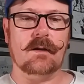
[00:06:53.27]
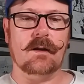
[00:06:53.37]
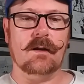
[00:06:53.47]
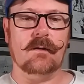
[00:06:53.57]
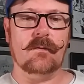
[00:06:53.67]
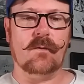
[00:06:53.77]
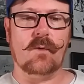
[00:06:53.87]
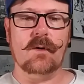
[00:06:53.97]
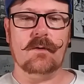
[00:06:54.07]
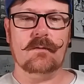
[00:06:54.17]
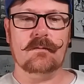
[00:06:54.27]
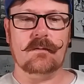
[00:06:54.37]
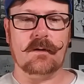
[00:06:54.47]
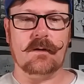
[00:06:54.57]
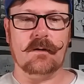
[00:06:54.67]
a foil,
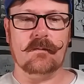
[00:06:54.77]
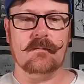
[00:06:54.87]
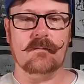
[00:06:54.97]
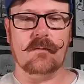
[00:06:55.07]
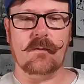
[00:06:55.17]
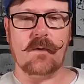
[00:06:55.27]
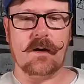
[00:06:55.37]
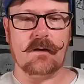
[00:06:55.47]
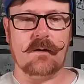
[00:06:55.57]
like a refract.